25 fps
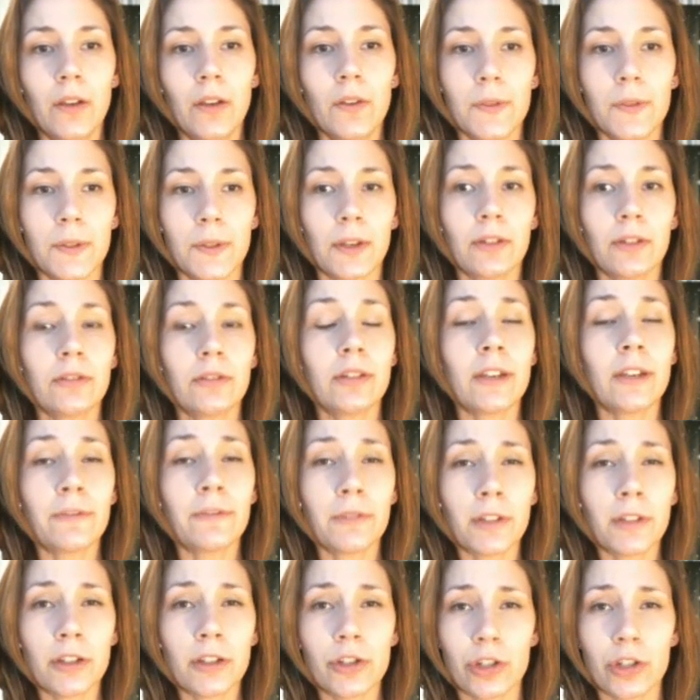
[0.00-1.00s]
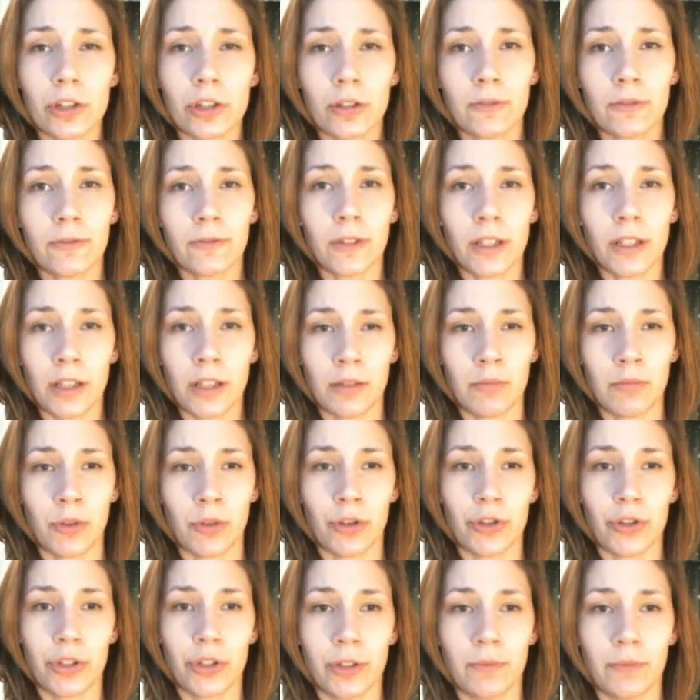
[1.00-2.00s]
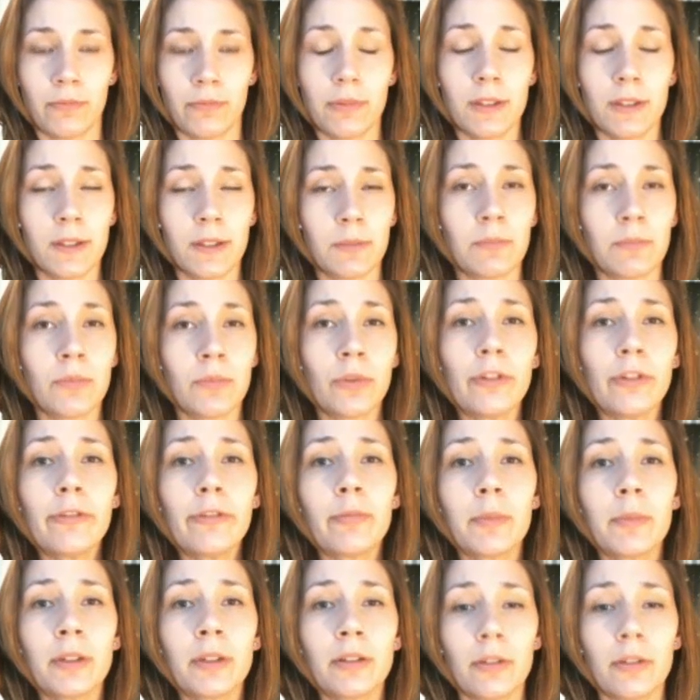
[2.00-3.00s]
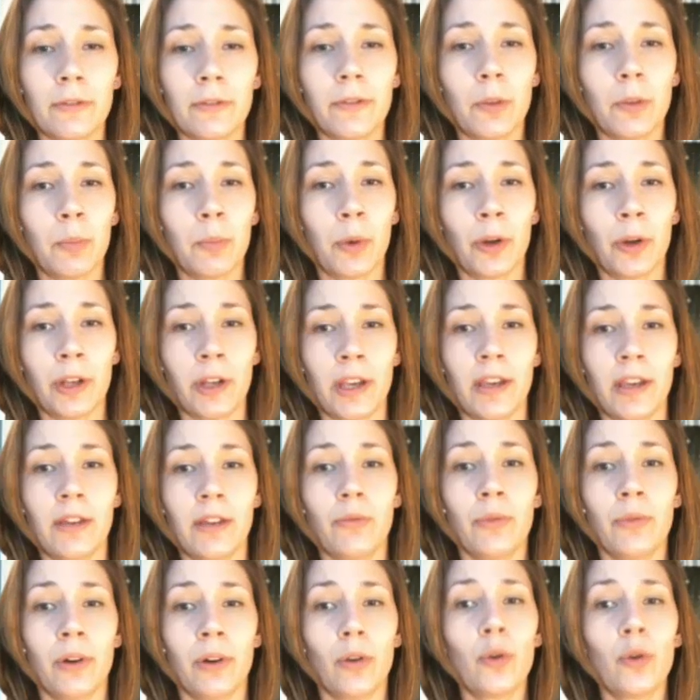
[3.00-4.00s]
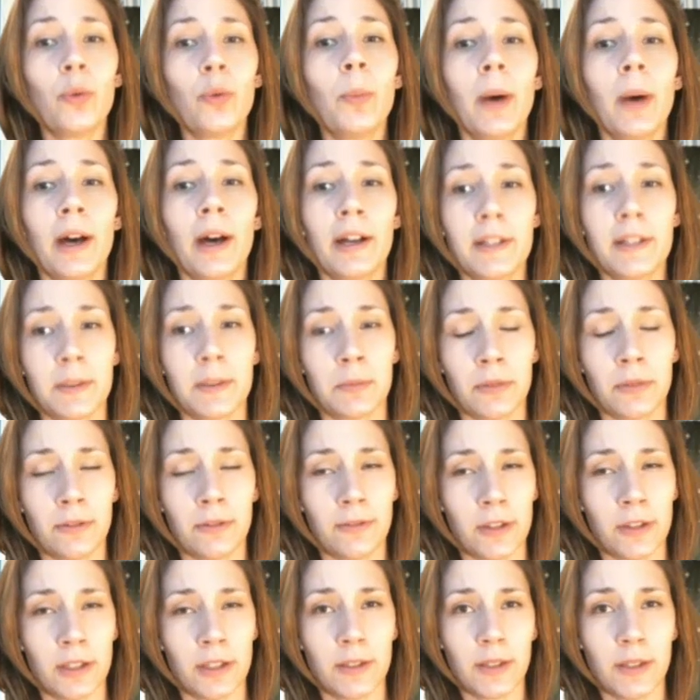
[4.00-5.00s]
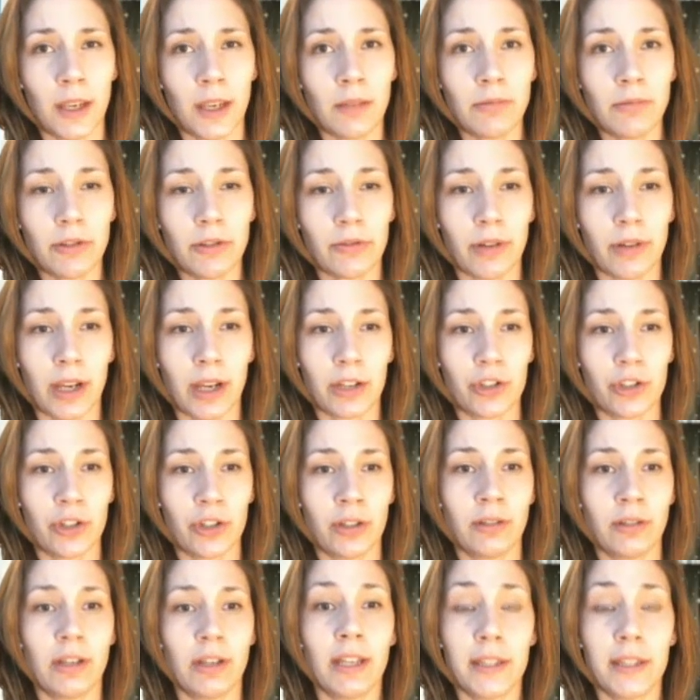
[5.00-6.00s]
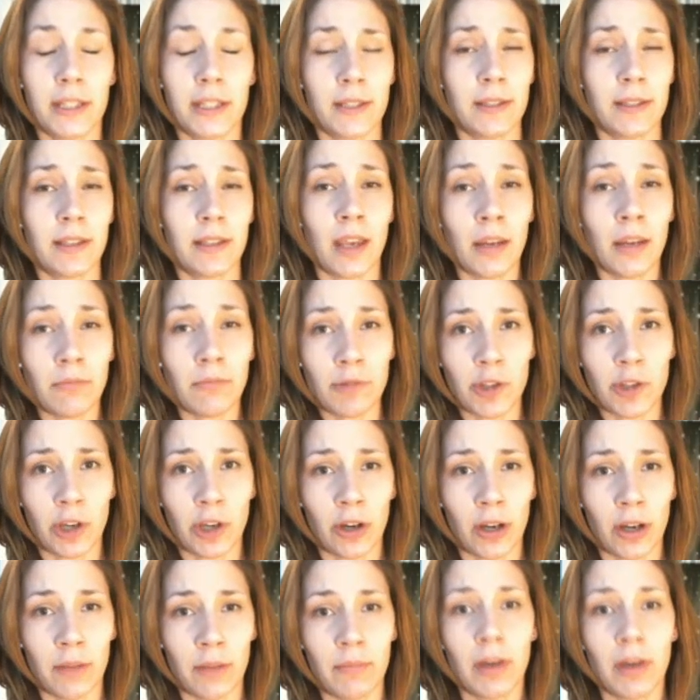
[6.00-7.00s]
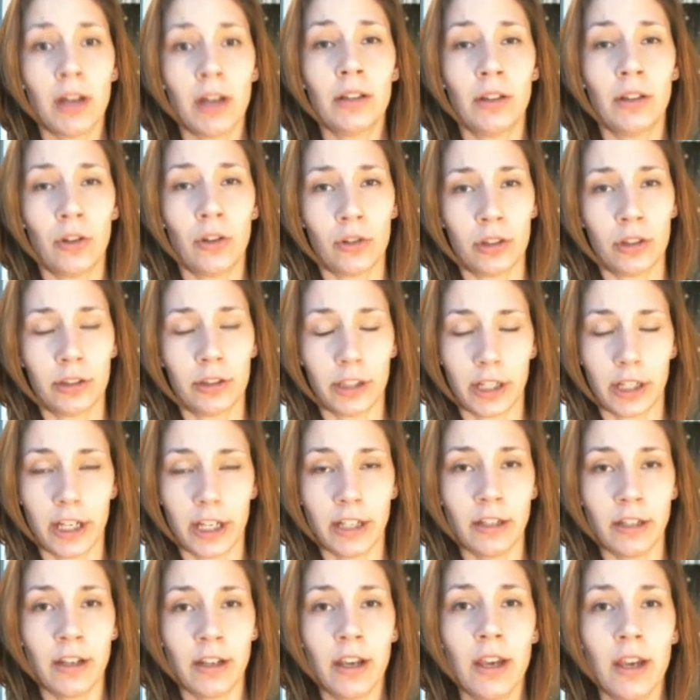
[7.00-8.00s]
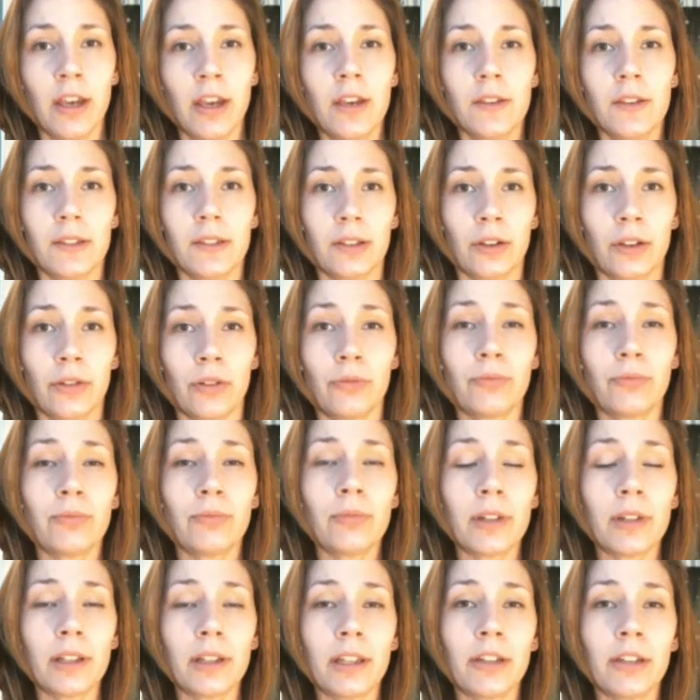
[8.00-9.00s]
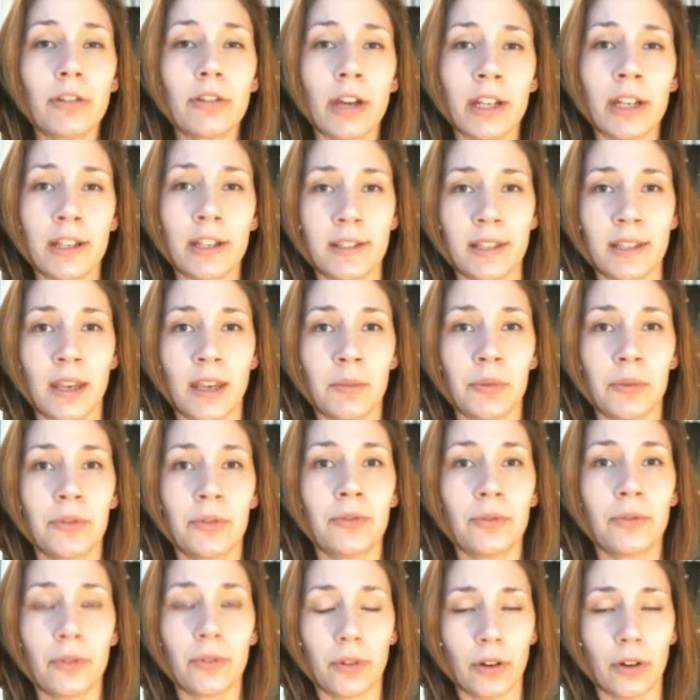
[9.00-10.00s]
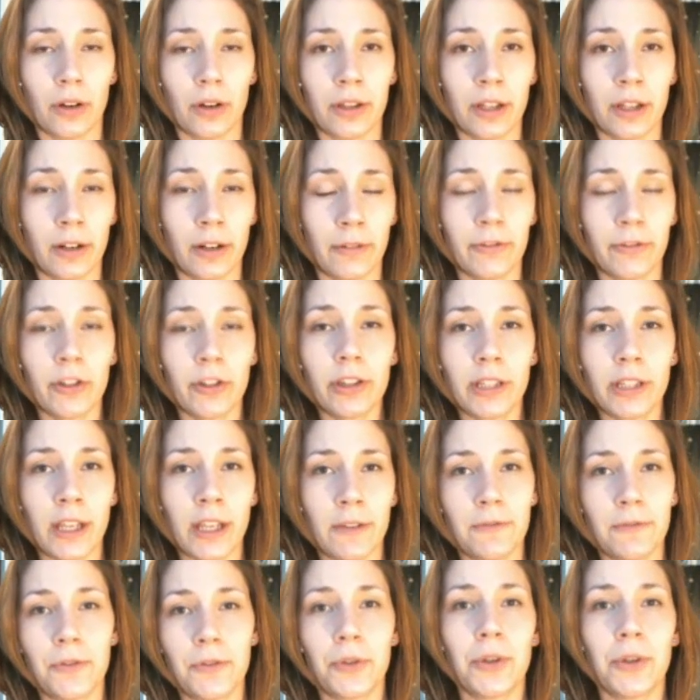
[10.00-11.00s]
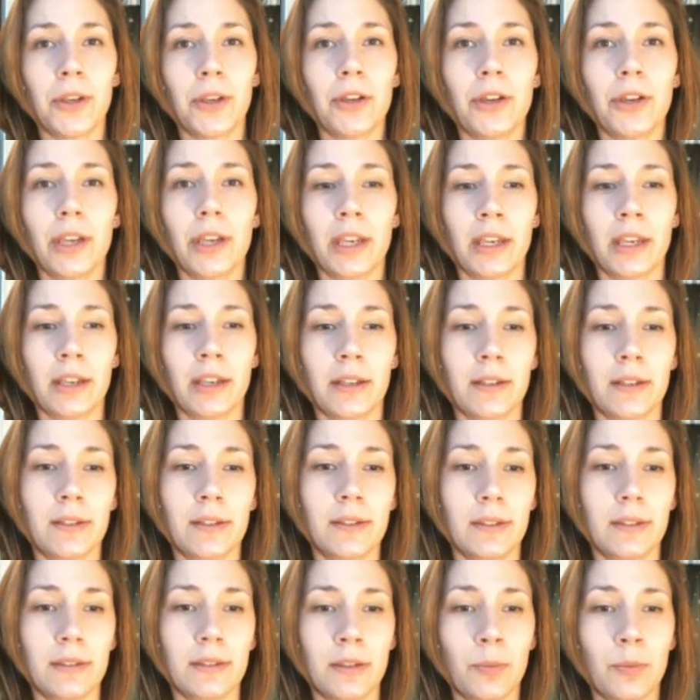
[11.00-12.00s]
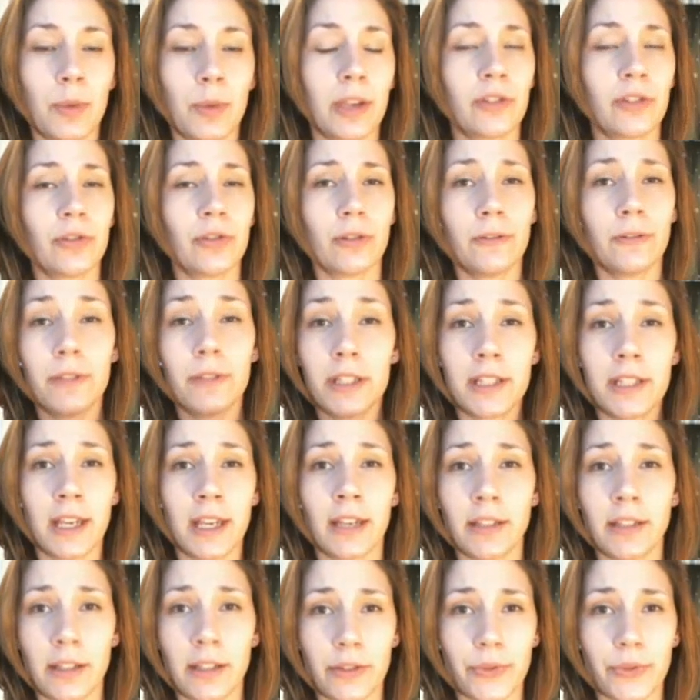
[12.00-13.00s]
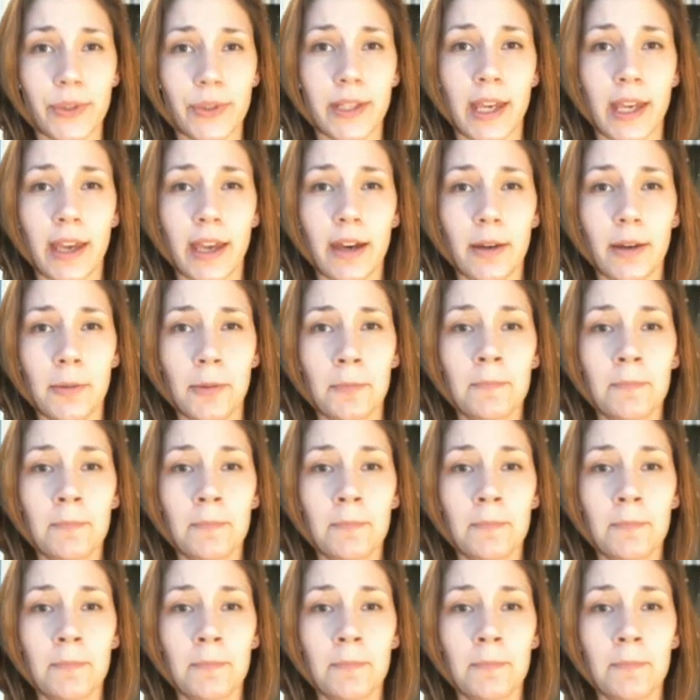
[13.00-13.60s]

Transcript: So definition of linear motion is movement of the body where all parts move in the same direction at the same time along a line. So a really great example that I've got there for you is a picture of the downhill skier.